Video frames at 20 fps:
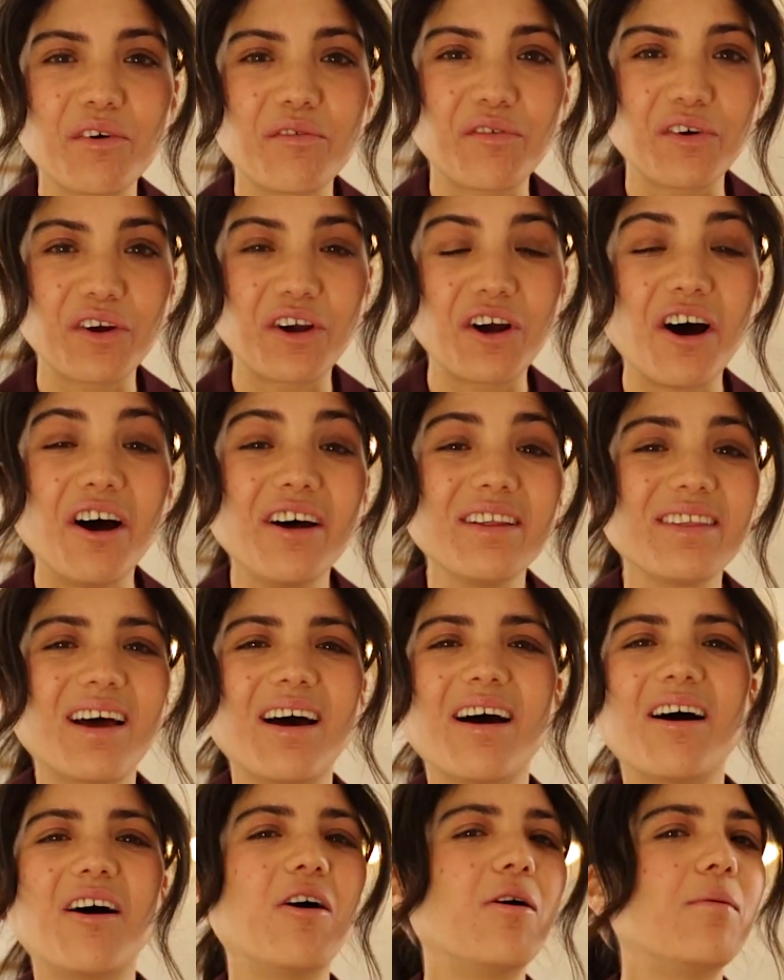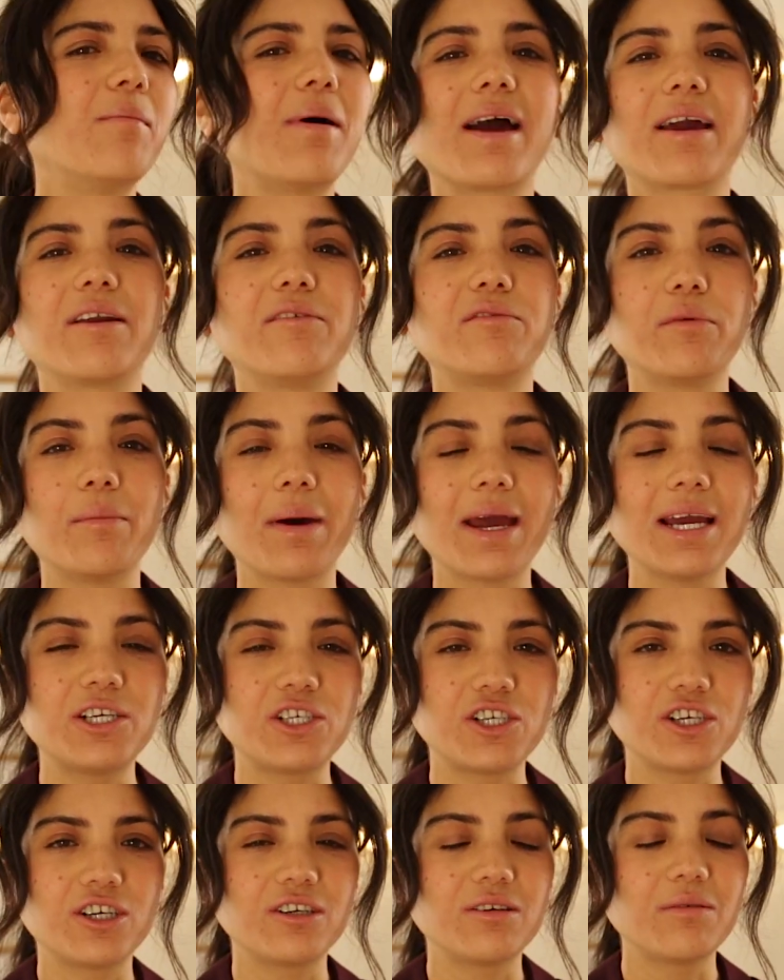forgot that all my
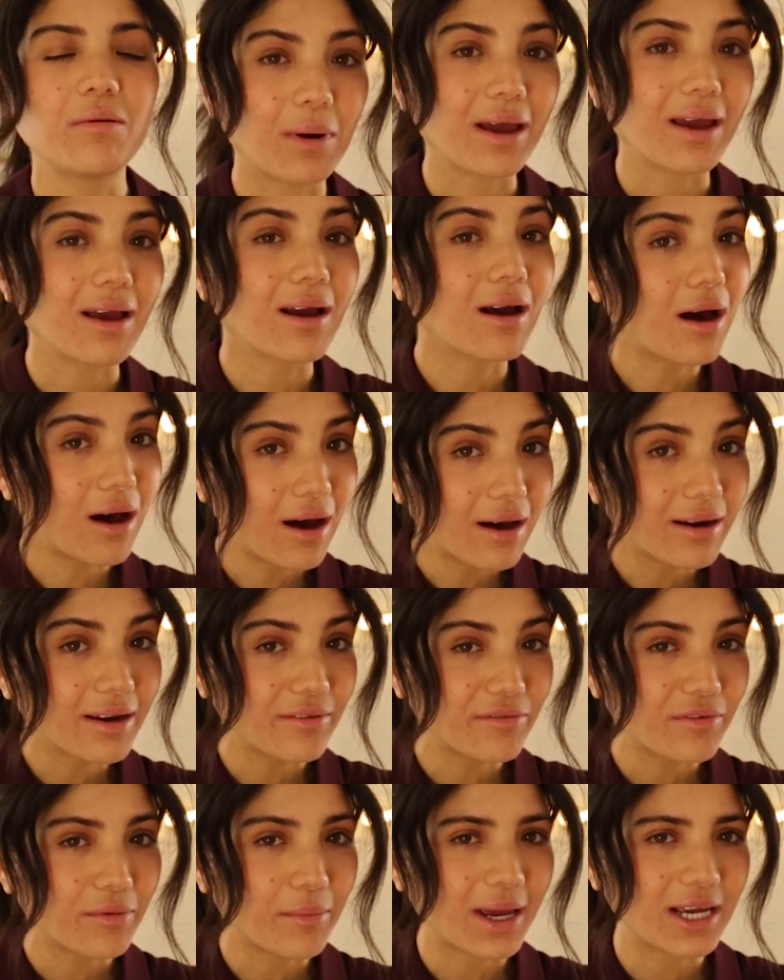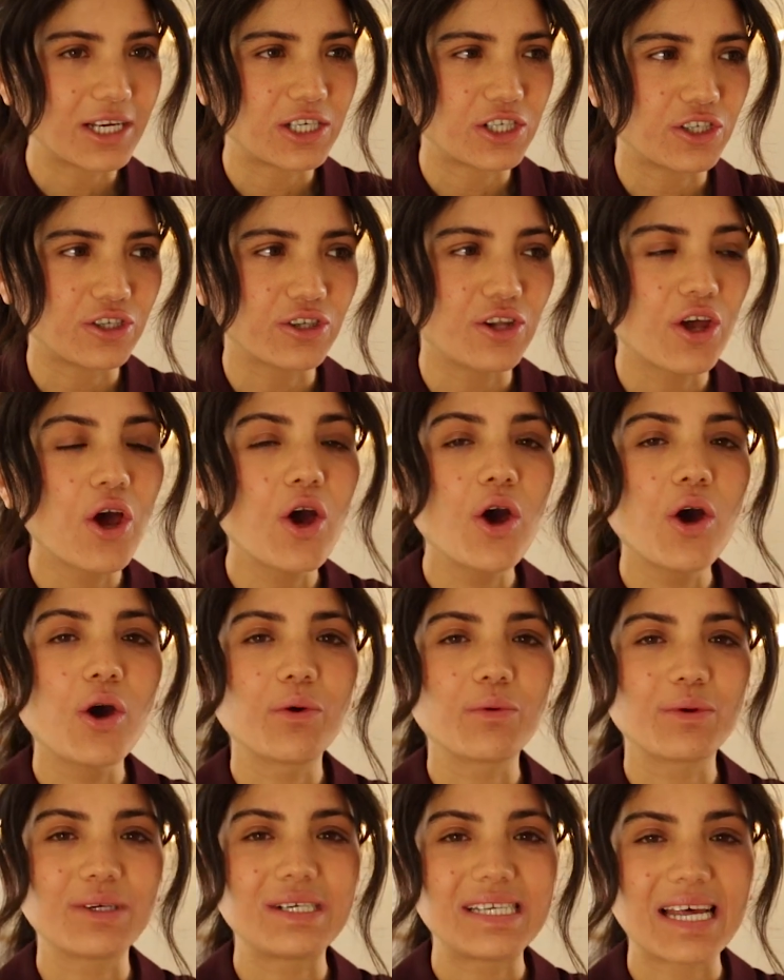information, my card information,
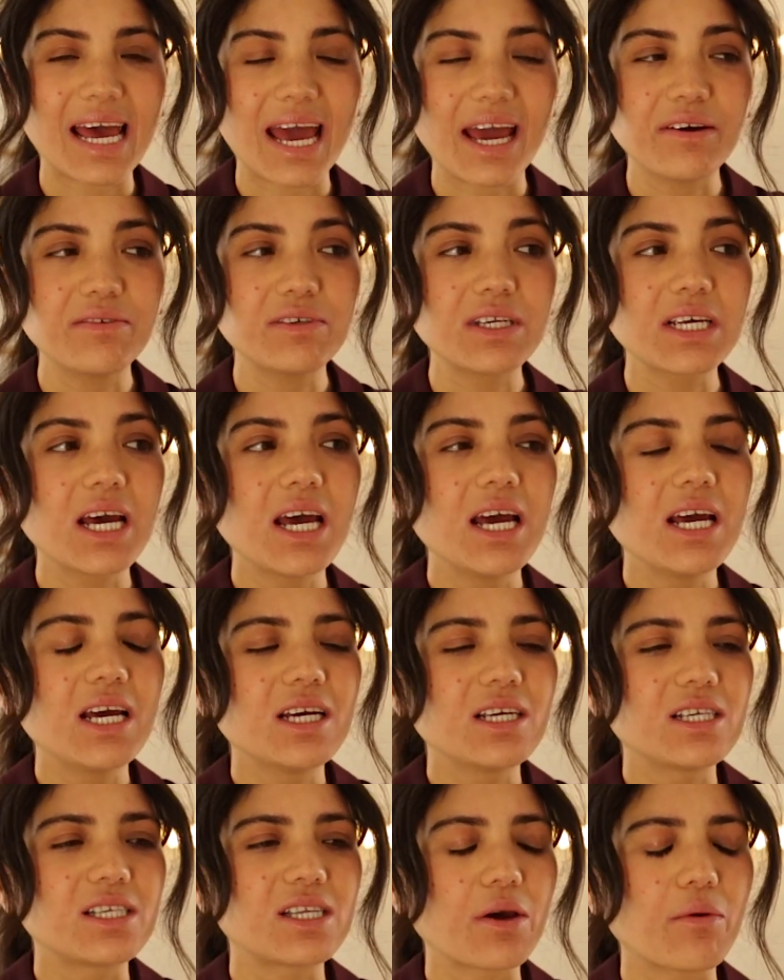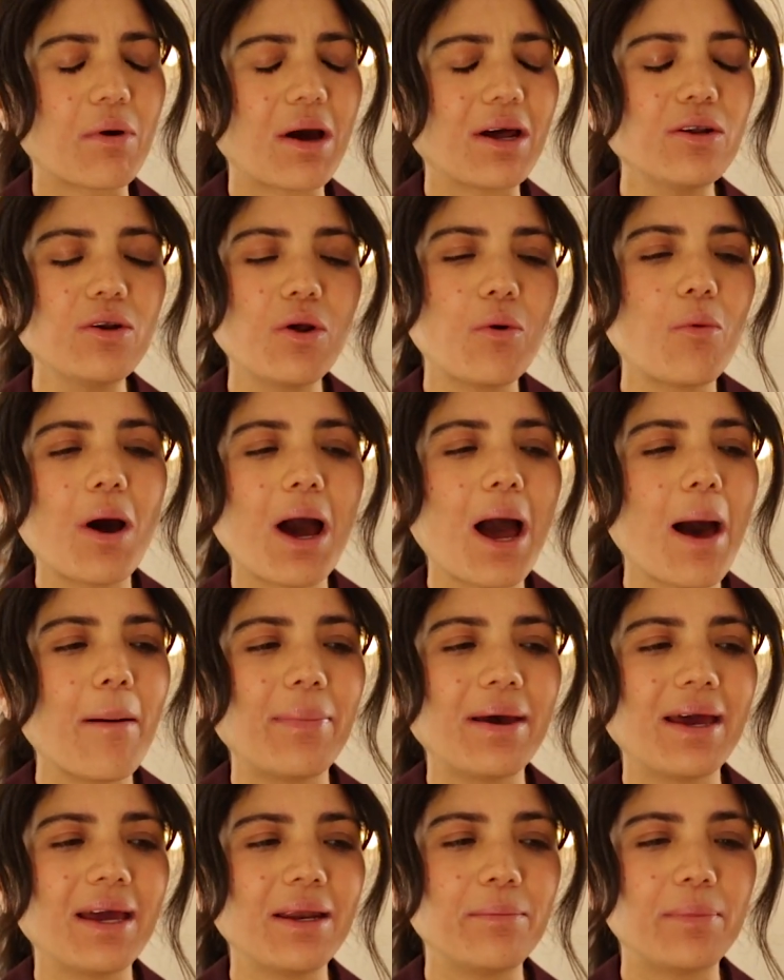were saved. So I don't know what
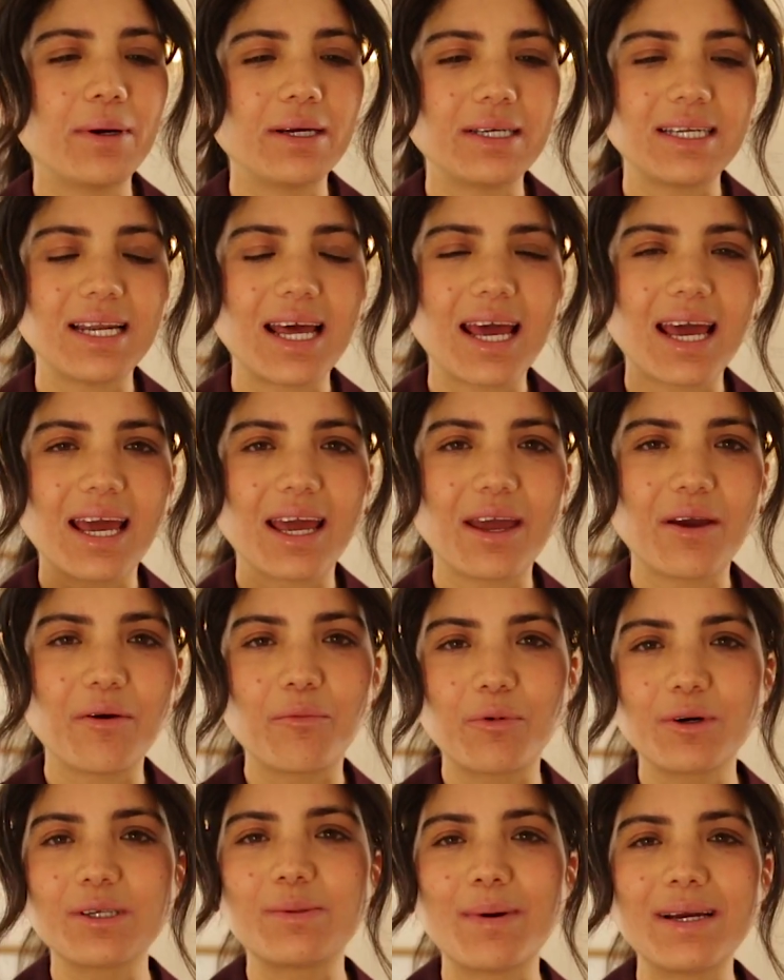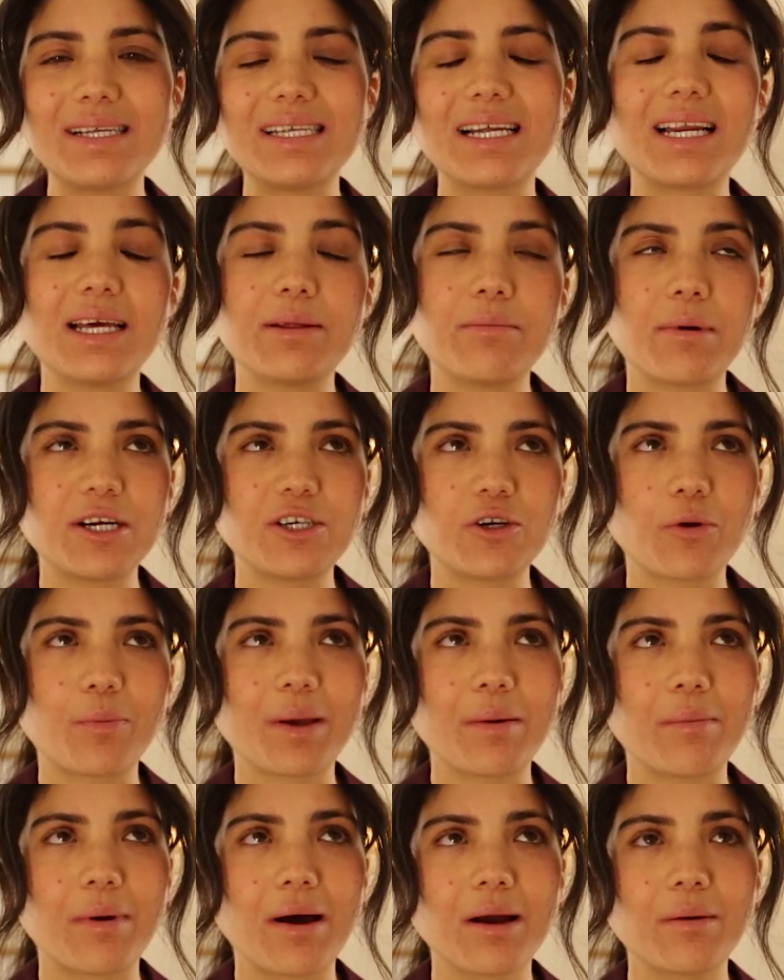happened, but it was basically in my
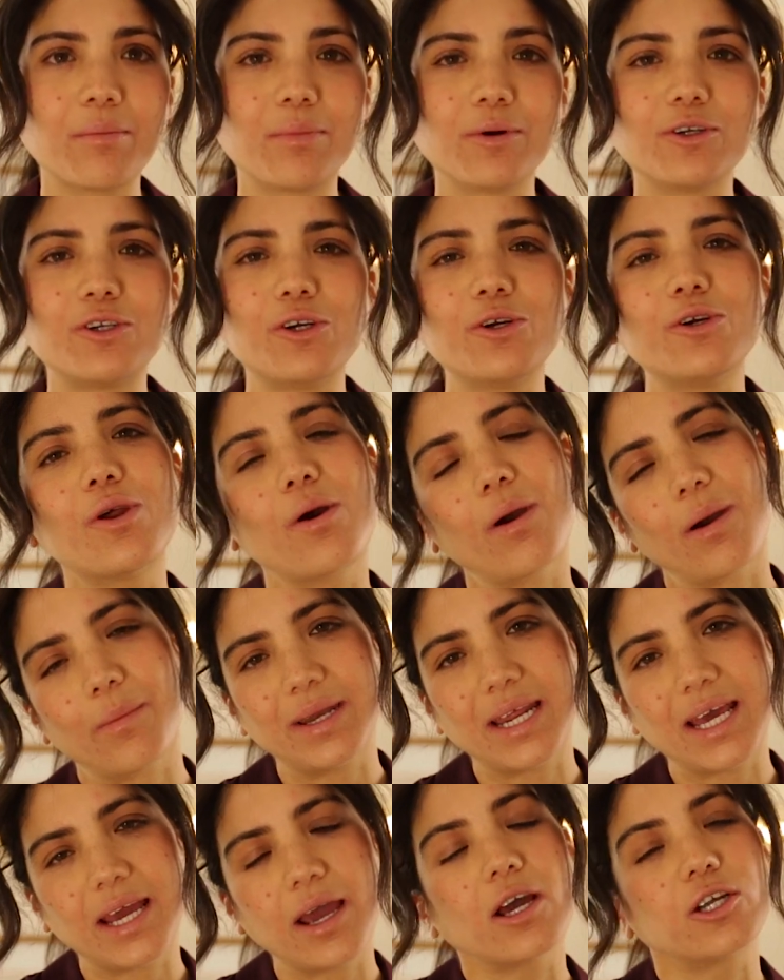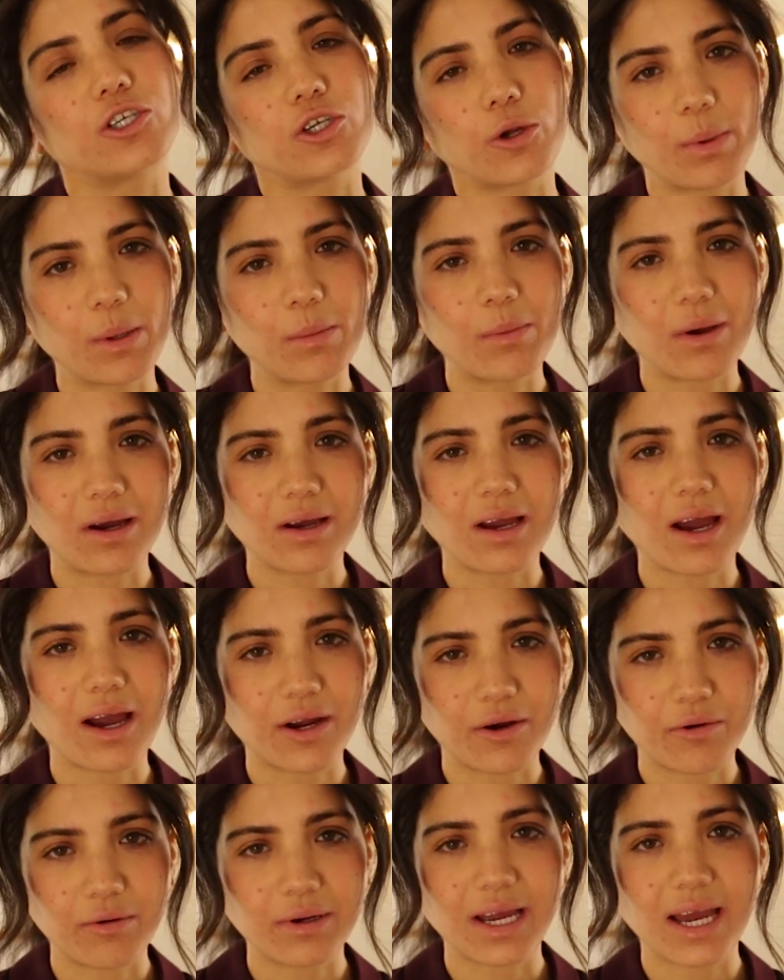shopping bag. But do you know how many shopping bags I
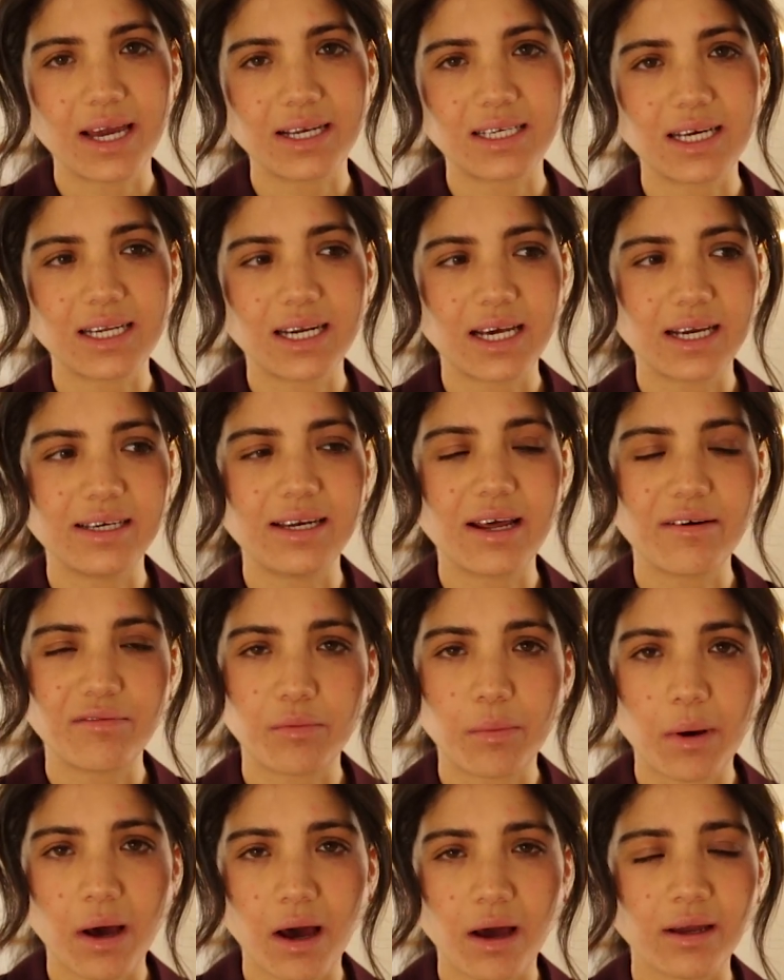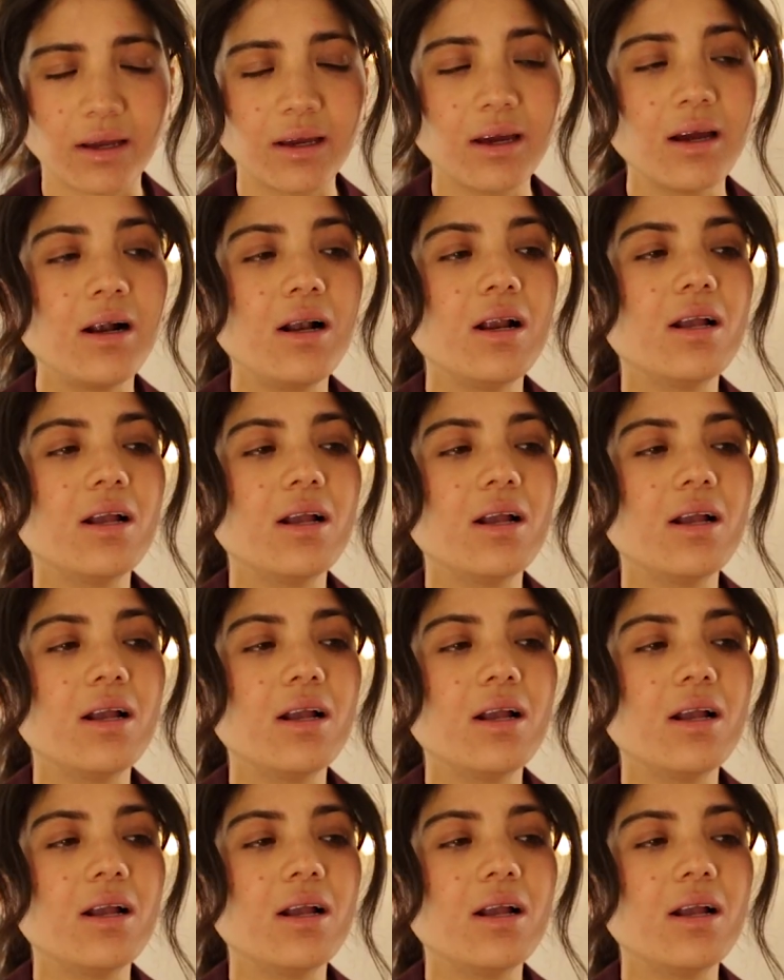create and I never buy?